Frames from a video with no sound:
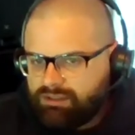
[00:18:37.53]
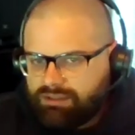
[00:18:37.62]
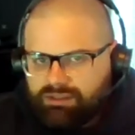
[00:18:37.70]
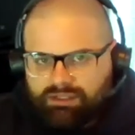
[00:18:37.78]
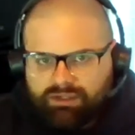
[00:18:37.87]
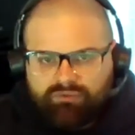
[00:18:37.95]

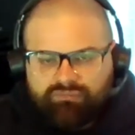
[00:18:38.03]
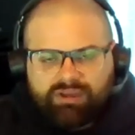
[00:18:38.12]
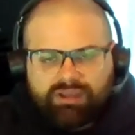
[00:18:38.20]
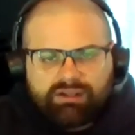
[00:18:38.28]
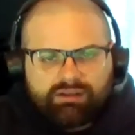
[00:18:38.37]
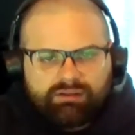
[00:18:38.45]
you know, if I
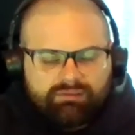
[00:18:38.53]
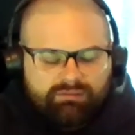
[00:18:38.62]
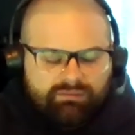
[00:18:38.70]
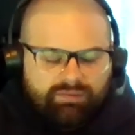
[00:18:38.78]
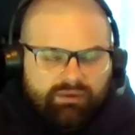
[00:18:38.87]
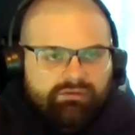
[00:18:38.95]
could
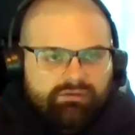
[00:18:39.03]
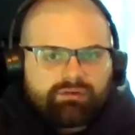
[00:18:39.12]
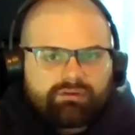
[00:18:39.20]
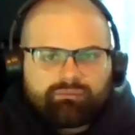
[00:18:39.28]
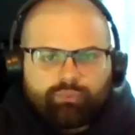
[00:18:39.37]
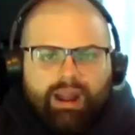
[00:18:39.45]
tell you
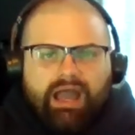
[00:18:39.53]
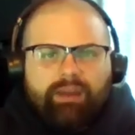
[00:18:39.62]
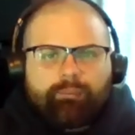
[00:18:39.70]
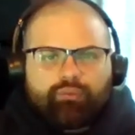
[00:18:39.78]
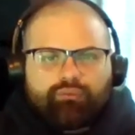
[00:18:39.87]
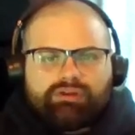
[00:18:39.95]
the
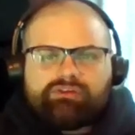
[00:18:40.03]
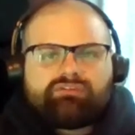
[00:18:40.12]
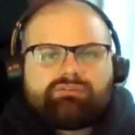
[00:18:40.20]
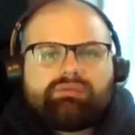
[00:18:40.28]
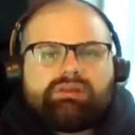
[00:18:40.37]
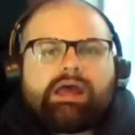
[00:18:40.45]
rhyme or
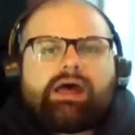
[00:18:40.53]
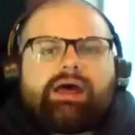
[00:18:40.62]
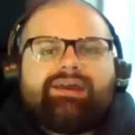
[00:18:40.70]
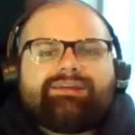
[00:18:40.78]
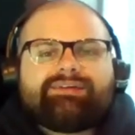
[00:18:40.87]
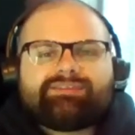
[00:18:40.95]
reason
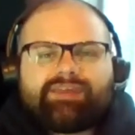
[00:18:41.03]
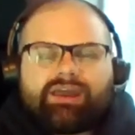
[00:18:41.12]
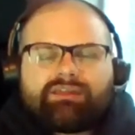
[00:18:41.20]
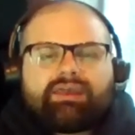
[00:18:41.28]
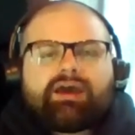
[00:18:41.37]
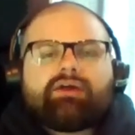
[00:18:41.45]
behind
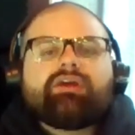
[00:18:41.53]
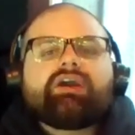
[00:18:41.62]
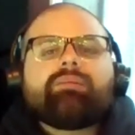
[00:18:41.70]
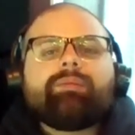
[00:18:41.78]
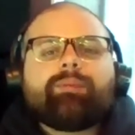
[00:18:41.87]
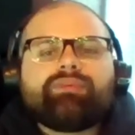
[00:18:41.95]
exactly how they
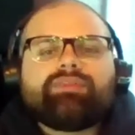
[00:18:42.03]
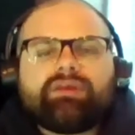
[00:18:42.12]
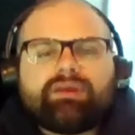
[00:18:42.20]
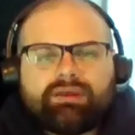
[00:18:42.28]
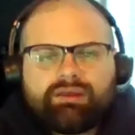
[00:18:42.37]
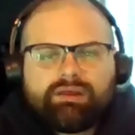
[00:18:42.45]
come up with
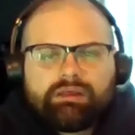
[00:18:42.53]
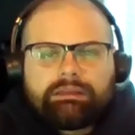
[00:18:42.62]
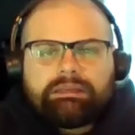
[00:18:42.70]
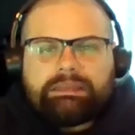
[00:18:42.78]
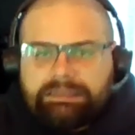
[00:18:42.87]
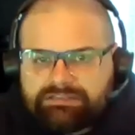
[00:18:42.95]
uh,
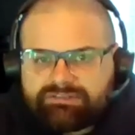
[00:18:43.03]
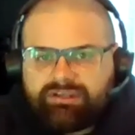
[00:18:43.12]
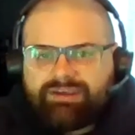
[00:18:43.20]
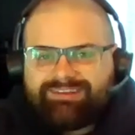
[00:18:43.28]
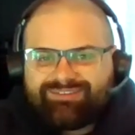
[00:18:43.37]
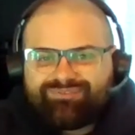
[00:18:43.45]
each
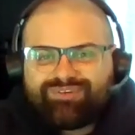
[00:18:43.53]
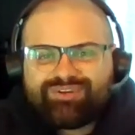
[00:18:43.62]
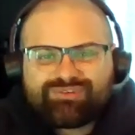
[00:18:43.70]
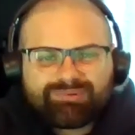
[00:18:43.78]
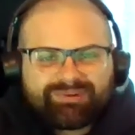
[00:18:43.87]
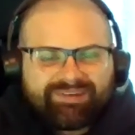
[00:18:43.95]

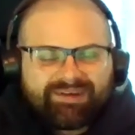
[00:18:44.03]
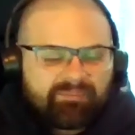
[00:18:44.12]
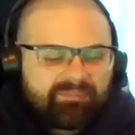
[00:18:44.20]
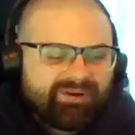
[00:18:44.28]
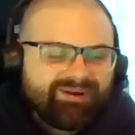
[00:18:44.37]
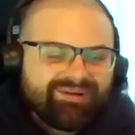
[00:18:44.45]
individual
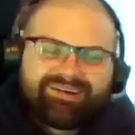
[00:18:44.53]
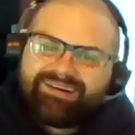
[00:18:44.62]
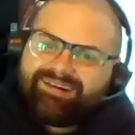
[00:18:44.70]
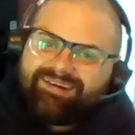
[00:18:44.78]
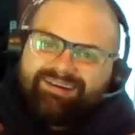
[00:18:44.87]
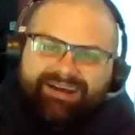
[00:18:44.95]
number,
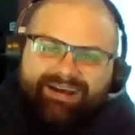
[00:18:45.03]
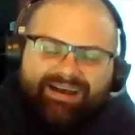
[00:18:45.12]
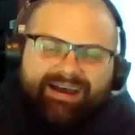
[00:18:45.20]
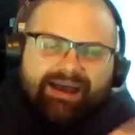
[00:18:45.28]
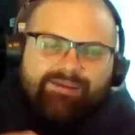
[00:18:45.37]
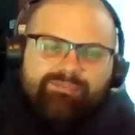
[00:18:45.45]

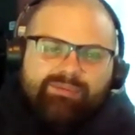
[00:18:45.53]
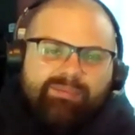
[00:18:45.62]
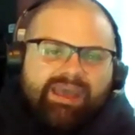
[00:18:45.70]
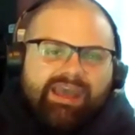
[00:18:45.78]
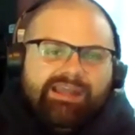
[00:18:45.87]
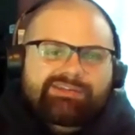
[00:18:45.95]
uh, I'd be
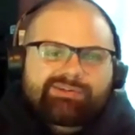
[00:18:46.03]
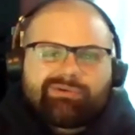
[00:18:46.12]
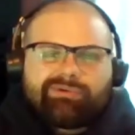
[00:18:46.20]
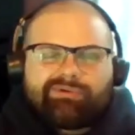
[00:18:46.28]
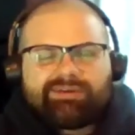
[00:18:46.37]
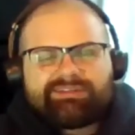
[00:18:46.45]

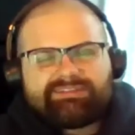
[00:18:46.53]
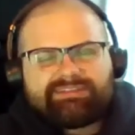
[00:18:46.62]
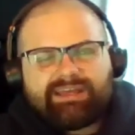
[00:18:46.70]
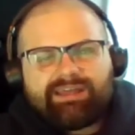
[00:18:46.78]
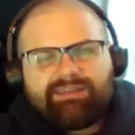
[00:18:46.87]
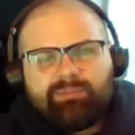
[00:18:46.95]
magical because
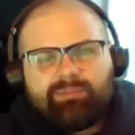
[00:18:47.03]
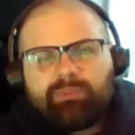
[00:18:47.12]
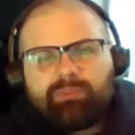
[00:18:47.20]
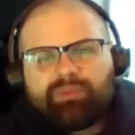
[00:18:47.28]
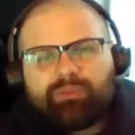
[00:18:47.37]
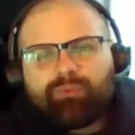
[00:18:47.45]
uh, the
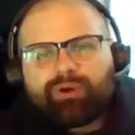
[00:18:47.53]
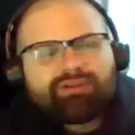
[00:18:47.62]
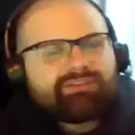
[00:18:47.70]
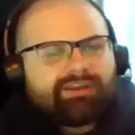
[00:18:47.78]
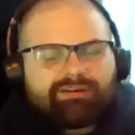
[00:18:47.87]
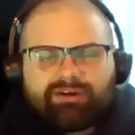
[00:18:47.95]
people that work
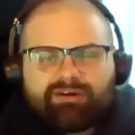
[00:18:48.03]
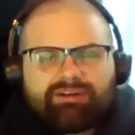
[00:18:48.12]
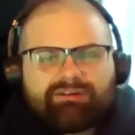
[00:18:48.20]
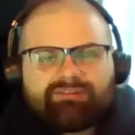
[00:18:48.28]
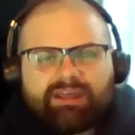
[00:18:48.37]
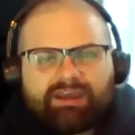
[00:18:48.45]
there don't
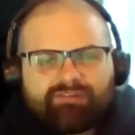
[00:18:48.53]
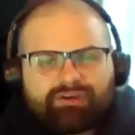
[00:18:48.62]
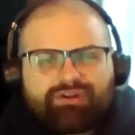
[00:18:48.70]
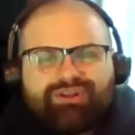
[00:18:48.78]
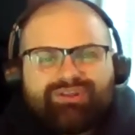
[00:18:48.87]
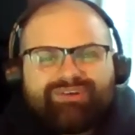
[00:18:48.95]
even have a
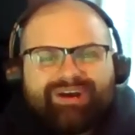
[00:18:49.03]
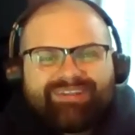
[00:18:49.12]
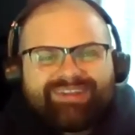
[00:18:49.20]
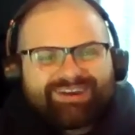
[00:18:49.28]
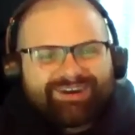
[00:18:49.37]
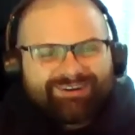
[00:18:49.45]
clue how
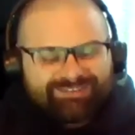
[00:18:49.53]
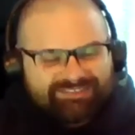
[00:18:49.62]
that goes.